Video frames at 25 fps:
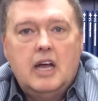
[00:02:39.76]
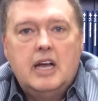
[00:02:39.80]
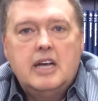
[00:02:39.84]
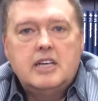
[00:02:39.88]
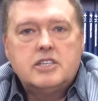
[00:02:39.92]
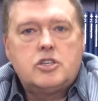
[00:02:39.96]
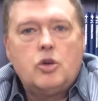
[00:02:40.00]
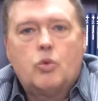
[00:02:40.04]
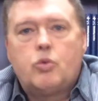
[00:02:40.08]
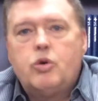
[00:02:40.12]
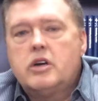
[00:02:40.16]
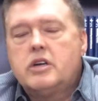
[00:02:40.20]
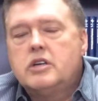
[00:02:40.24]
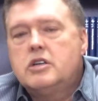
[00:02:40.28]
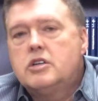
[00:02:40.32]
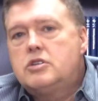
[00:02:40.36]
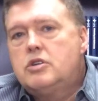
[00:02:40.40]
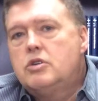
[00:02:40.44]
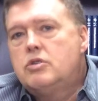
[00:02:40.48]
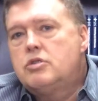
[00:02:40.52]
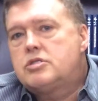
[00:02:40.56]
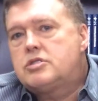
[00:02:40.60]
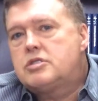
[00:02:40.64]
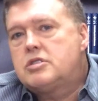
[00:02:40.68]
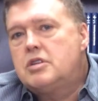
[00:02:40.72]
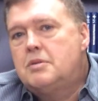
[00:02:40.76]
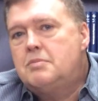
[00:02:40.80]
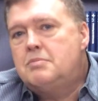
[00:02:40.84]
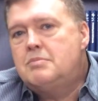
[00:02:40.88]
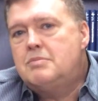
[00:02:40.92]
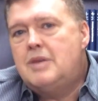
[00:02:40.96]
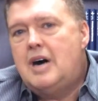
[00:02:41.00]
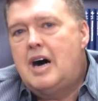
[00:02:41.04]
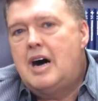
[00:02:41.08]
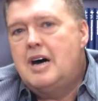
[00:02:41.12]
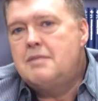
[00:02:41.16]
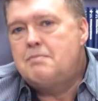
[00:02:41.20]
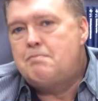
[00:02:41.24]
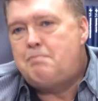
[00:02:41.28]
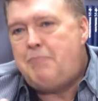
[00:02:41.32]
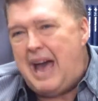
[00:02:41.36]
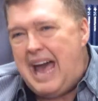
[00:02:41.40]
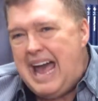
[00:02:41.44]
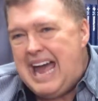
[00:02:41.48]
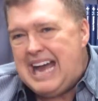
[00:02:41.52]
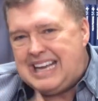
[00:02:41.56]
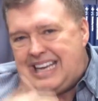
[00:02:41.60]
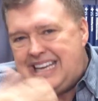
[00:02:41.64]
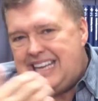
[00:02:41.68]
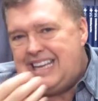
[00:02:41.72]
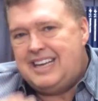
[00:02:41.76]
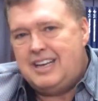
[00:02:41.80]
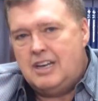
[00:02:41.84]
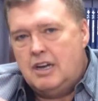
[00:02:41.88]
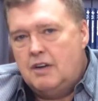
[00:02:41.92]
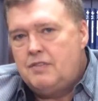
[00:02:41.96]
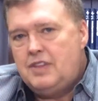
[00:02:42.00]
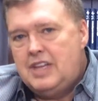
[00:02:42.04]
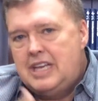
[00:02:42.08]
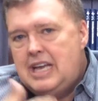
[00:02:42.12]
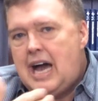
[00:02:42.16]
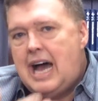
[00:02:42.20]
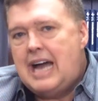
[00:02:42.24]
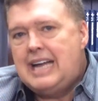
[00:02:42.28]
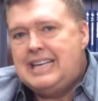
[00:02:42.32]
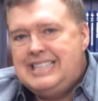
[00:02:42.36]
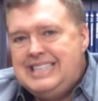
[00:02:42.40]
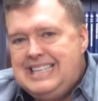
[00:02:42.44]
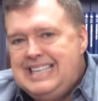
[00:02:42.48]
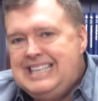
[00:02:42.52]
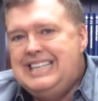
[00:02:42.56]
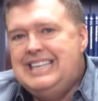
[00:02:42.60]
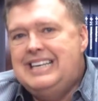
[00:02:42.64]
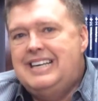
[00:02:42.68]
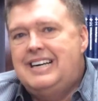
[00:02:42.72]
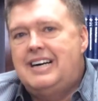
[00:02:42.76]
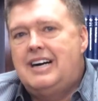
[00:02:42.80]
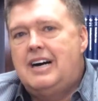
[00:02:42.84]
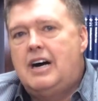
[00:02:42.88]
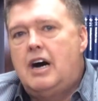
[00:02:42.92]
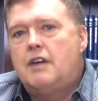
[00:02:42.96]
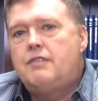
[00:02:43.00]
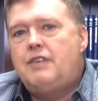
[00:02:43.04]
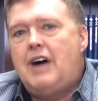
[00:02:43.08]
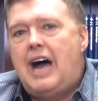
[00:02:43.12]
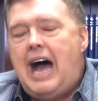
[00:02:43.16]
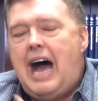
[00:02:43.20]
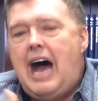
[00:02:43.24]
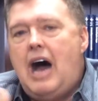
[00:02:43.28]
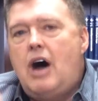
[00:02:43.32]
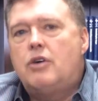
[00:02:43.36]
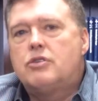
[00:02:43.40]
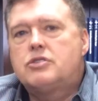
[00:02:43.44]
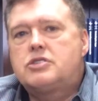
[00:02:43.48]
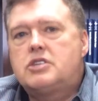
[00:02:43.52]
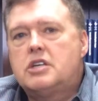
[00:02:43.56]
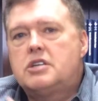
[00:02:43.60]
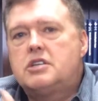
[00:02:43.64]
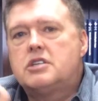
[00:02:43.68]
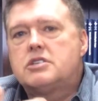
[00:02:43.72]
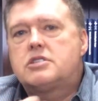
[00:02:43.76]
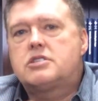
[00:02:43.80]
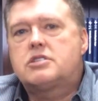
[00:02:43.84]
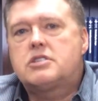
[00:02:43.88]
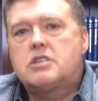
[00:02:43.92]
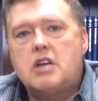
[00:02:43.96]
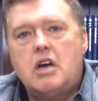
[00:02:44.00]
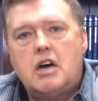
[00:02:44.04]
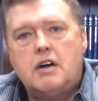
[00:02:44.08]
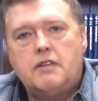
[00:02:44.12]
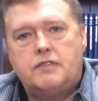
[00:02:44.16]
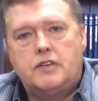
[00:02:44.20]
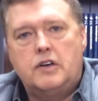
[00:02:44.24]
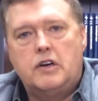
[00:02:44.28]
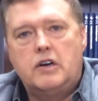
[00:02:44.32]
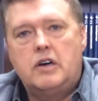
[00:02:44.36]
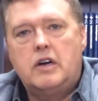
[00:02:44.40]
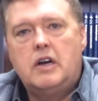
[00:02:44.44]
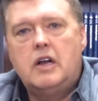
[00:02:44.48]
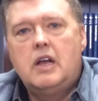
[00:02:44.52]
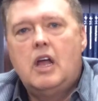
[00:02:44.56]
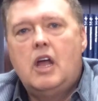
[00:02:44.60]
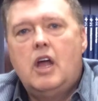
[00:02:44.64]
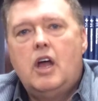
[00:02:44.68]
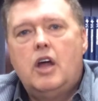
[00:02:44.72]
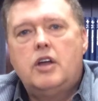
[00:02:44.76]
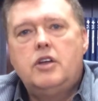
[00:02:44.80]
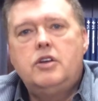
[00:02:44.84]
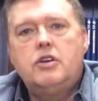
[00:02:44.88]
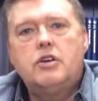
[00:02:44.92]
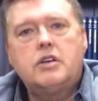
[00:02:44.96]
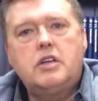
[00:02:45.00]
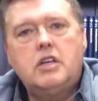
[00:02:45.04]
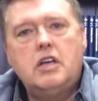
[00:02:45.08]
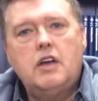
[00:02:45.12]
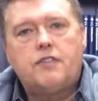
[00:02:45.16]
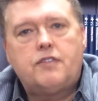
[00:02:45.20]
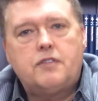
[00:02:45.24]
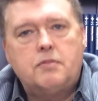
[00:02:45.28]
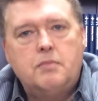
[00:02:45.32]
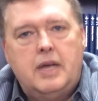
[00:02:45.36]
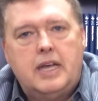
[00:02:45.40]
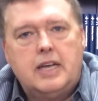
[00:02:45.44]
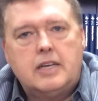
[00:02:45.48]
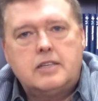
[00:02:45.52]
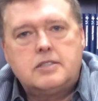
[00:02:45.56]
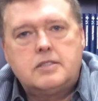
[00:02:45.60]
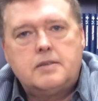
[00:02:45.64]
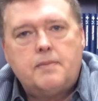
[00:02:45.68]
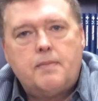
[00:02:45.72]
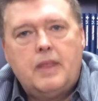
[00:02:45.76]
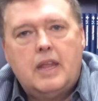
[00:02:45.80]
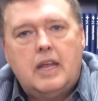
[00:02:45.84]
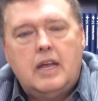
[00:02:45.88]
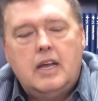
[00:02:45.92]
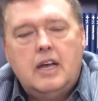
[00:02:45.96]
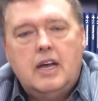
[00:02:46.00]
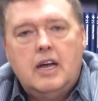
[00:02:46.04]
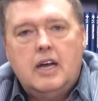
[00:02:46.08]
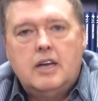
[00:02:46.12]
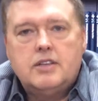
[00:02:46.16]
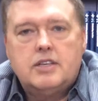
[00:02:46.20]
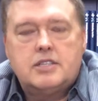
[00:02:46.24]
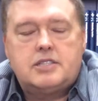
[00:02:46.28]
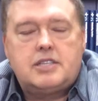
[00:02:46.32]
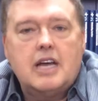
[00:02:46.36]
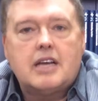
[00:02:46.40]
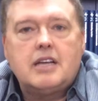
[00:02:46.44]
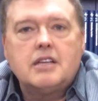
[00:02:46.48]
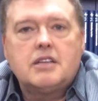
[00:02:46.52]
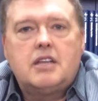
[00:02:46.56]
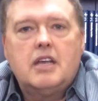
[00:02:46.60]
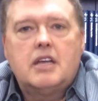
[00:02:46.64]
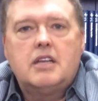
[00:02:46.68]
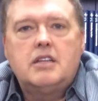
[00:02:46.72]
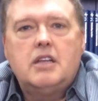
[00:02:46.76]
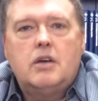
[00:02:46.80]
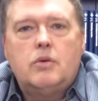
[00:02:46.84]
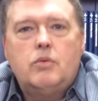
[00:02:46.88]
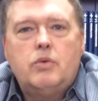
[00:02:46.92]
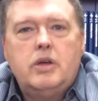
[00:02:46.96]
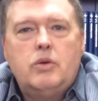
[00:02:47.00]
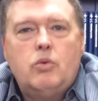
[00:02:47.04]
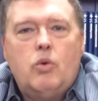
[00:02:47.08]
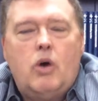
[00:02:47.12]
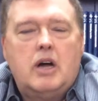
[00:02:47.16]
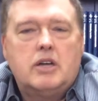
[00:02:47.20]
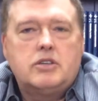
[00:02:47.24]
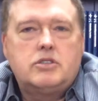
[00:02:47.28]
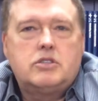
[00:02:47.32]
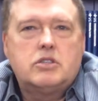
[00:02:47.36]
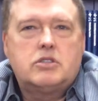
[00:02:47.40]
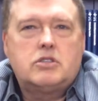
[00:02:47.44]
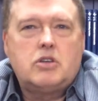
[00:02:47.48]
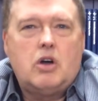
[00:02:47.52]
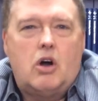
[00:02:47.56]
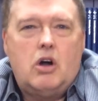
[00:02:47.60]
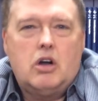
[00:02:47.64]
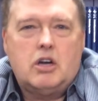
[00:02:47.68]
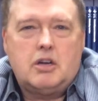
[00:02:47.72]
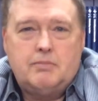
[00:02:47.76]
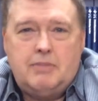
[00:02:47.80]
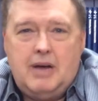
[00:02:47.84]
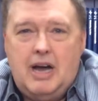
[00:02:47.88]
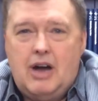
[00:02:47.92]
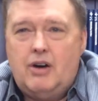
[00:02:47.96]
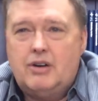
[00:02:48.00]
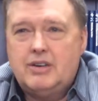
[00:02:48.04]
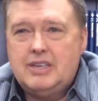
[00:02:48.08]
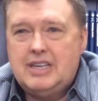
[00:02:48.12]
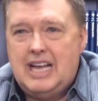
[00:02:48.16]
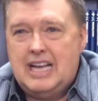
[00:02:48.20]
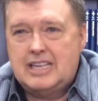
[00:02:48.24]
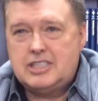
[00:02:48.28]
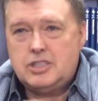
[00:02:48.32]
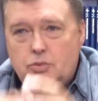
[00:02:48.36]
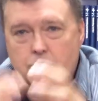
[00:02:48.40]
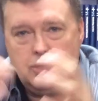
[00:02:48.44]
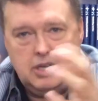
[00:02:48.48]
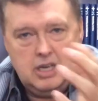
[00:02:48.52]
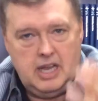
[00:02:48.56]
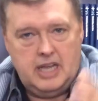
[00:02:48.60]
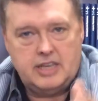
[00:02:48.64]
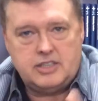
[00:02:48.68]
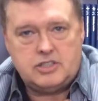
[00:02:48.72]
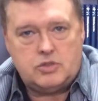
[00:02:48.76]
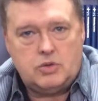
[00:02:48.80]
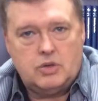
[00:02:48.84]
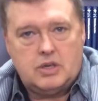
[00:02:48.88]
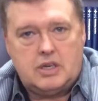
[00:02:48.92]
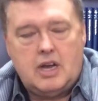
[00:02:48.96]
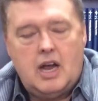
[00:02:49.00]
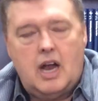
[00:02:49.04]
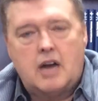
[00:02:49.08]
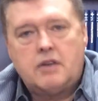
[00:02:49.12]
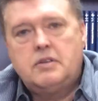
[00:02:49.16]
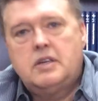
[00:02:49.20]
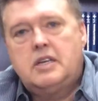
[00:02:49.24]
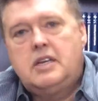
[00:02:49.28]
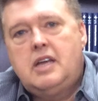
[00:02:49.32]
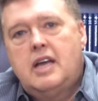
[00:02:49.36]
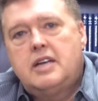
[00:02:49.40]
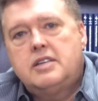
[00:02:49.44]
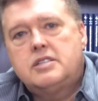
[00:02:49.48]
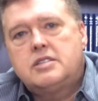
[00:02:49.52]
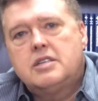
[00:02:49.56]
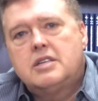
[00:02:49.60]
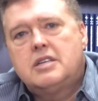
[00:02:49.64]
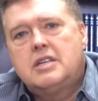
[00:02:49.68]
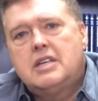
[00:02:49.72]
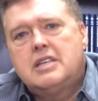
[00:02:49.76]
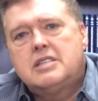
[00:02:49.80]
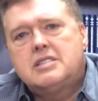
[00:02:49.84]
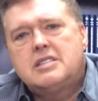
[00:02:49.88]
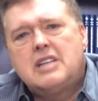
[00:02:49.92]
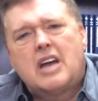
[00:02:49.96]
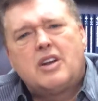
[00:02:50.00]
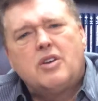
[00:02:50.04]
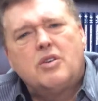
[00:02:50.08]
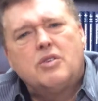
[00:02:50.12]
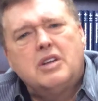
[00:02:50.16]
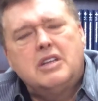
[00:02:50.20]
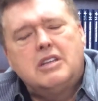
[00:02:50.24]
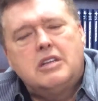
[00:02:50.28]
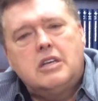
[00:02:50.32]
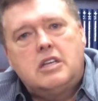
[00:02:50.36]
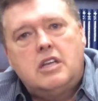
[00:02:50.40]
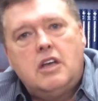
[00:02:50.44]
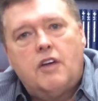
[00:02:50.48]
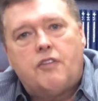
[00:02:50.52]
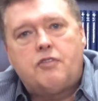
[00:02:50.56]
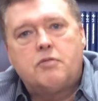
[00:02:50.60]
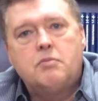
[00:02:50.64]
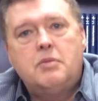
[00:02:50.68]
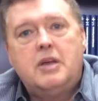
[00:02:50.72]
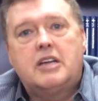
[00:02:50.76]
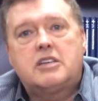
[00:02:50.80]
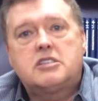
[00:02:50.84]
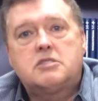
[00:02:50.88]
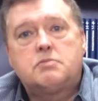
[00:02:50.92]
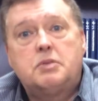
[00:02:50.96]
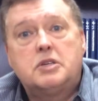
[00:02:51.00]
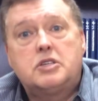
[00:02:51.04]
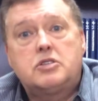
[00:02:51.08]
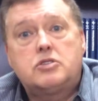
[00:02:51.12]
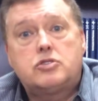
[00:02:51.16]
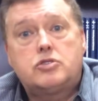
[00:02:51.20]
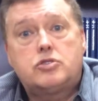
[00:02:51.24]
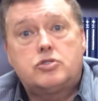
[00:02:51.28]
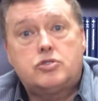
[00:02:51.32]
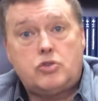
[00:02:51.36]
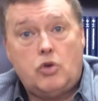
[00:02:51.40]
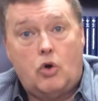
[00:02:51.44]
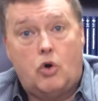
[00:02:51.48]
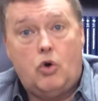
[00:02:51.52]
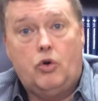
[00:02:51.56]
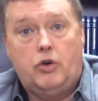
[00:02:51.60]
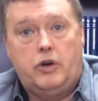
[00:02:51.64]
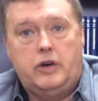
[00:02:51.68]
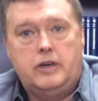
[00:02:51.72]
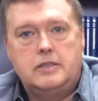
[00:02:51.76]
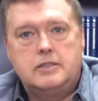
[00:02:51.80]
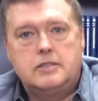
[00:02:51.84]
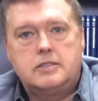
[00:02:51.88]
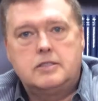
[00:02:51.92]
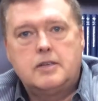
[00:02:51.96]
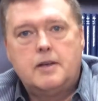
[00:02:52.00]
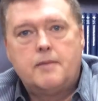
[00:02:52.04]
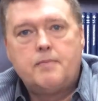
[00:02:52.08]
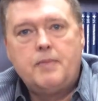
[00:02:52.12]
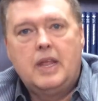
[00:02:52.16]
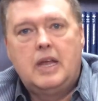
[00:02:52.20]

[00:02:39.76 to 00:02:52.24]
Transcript: So we're going to do some unpacking of the idea of how to discover your gift mix. The second thing that we want to talk about as it relates to a congregation is not only the gift mix, but stories.